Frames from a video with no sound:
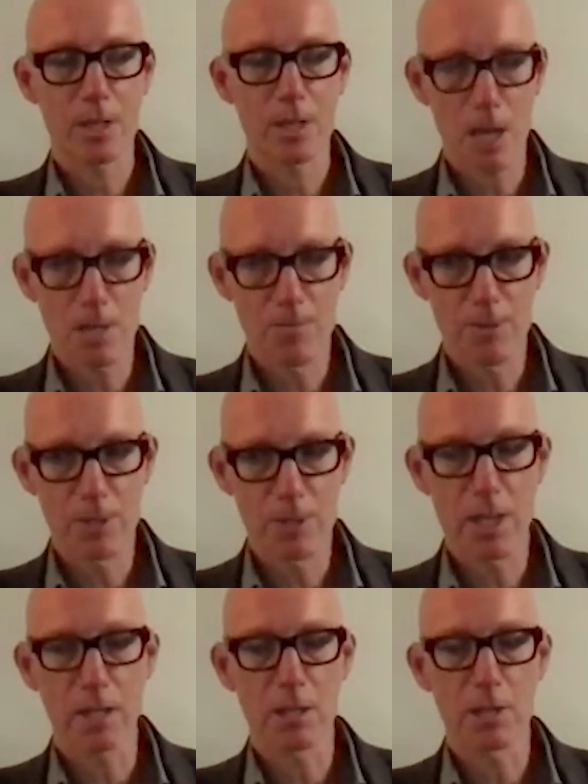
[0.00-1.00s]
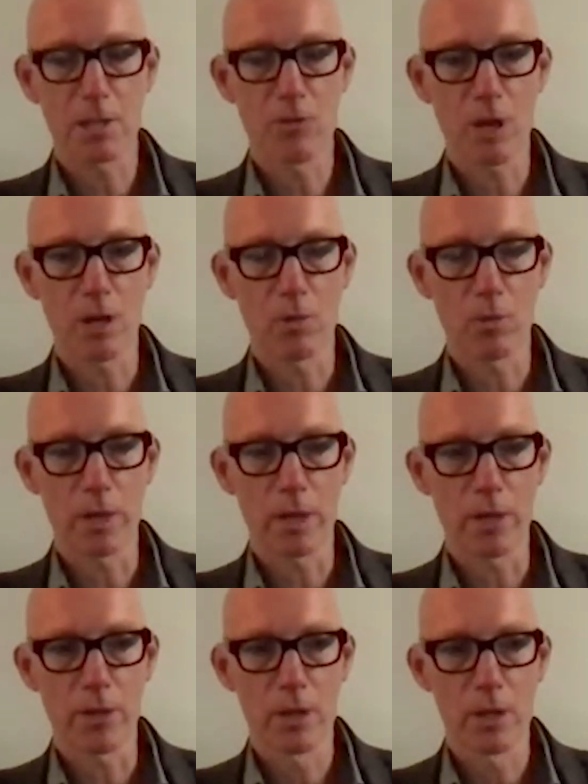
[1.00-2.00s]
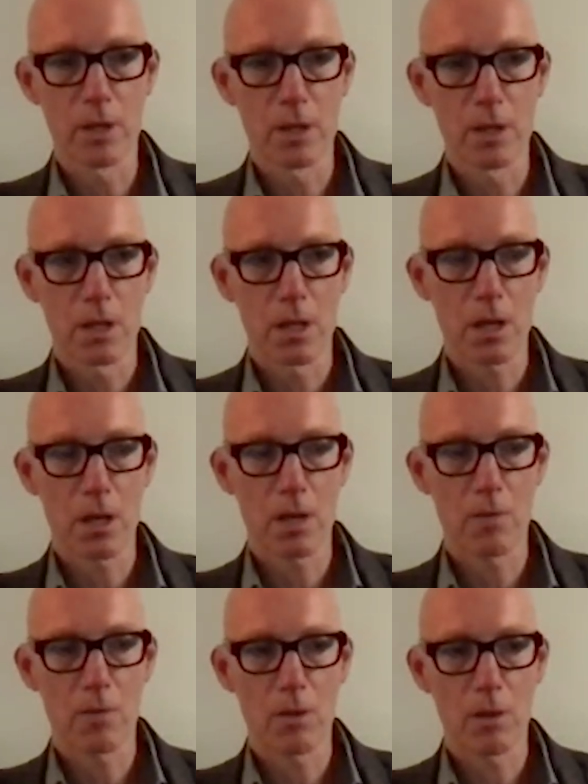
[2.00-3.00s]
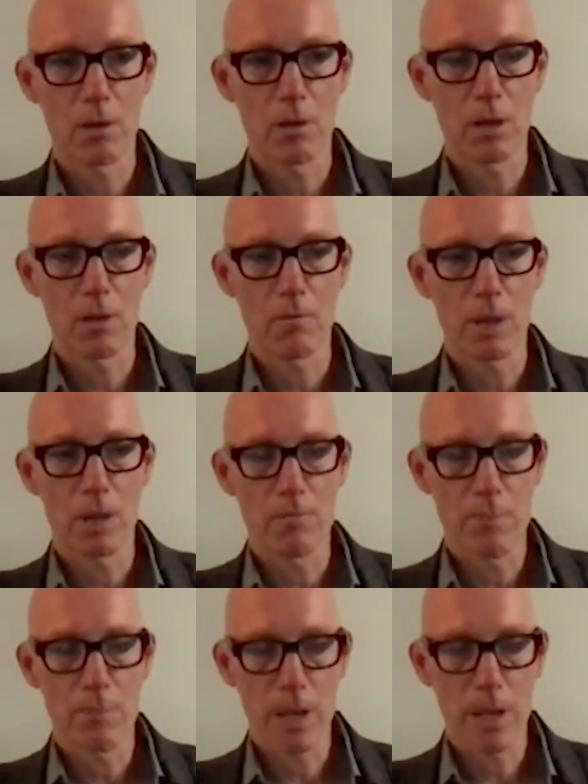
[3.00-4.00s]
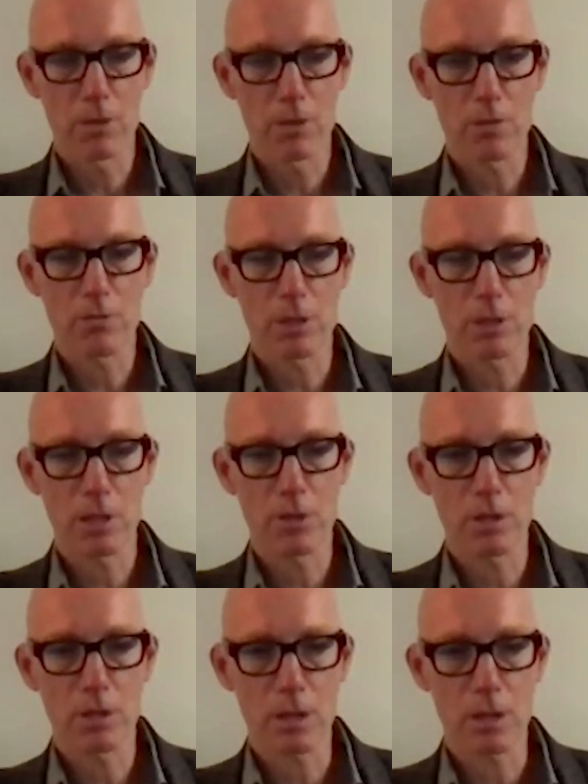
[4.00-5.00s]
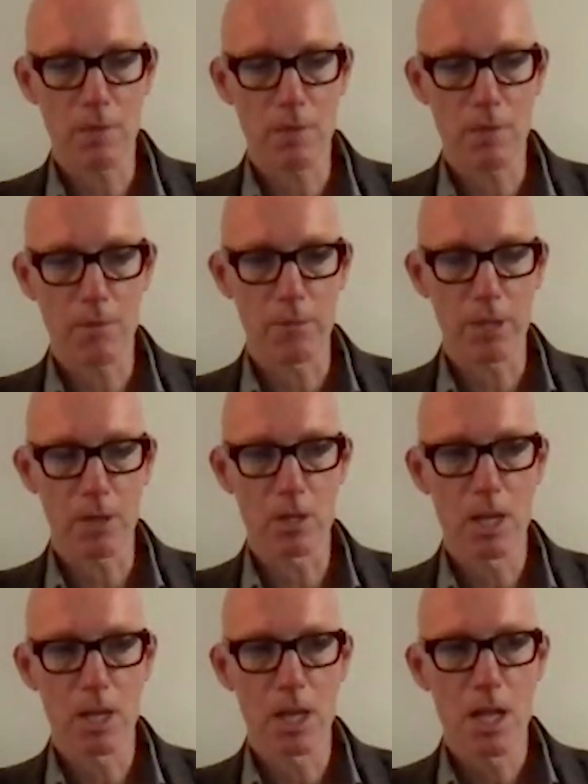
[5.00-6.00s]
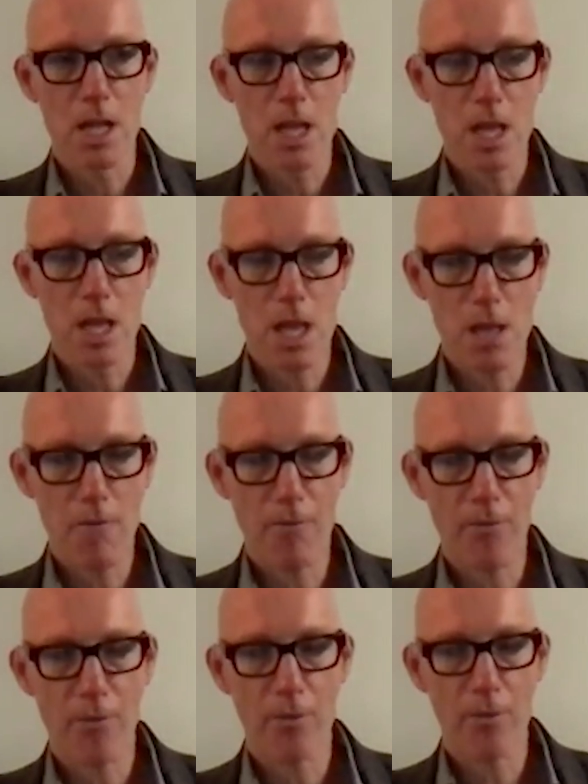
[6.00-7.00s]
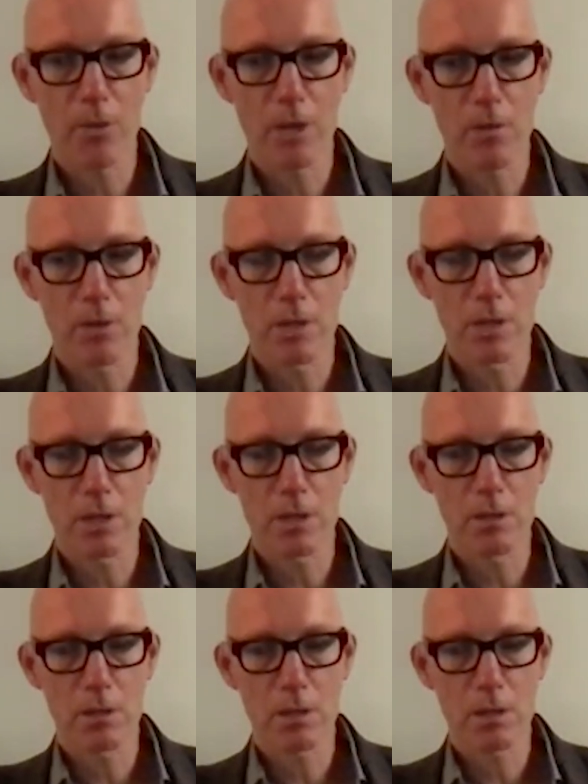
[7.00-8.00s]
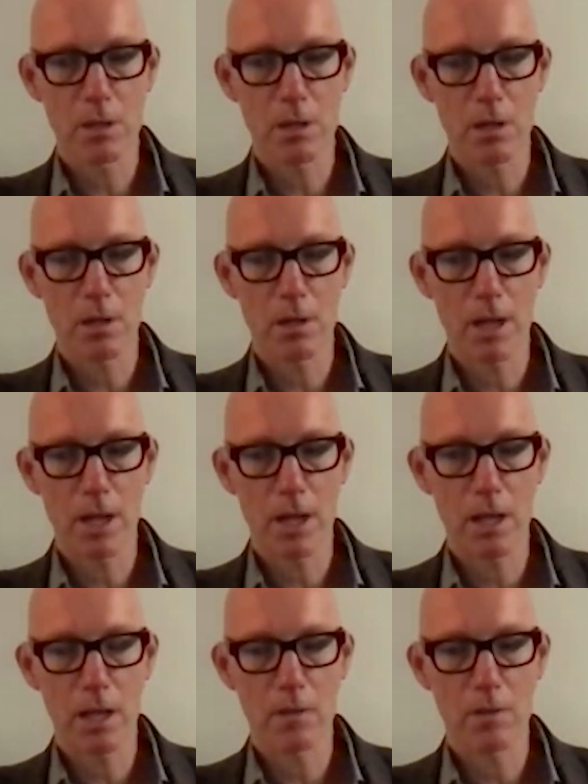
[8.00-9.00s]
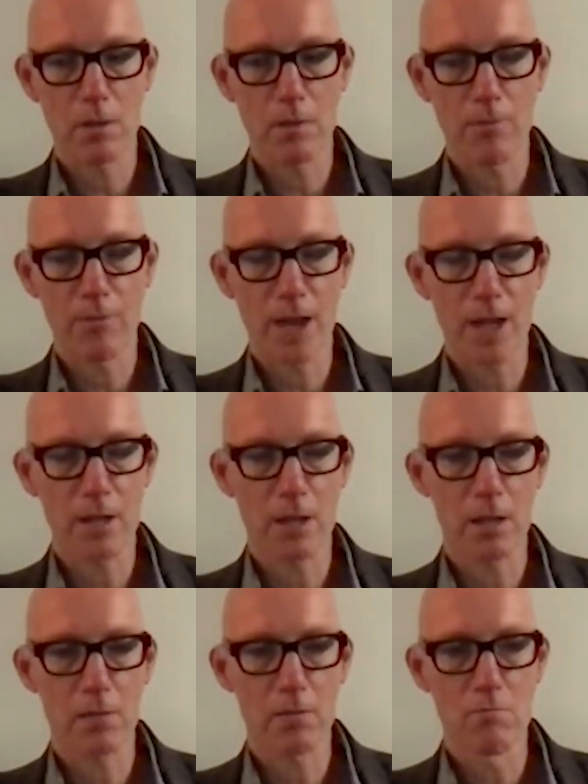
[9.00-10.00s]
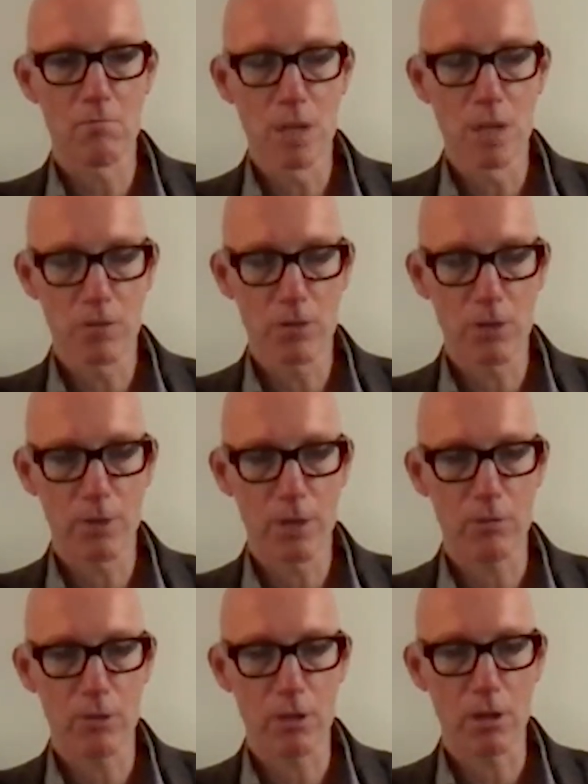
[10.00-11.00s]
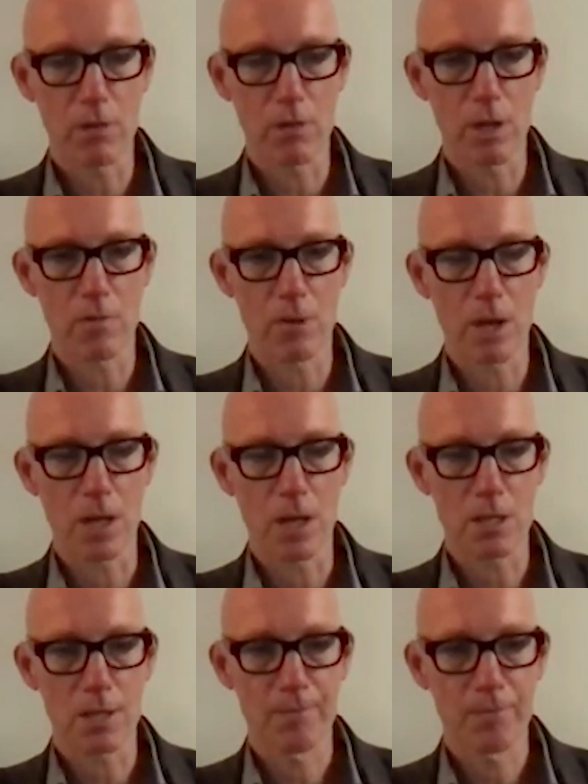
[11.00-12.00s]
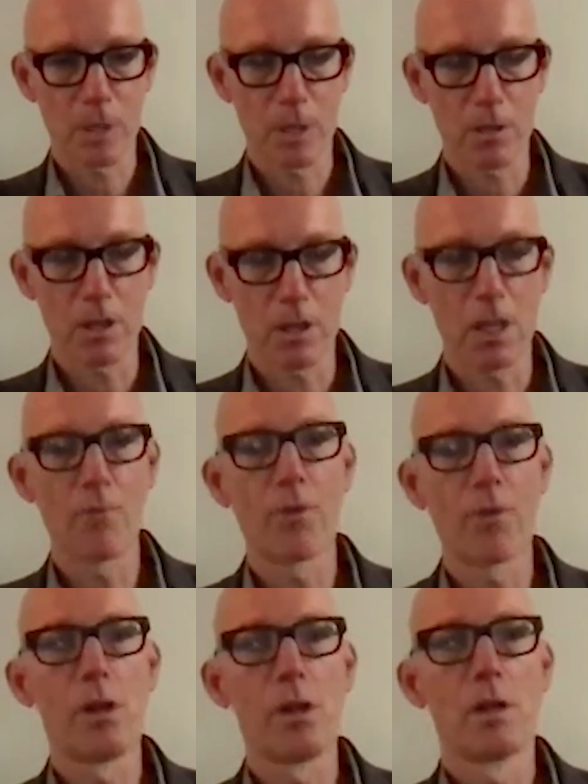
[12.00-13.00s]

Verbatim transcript: does present Israel with uh, a, a major strategic dilemma because if there isn't a emphatic military victory over Hamas, you know, if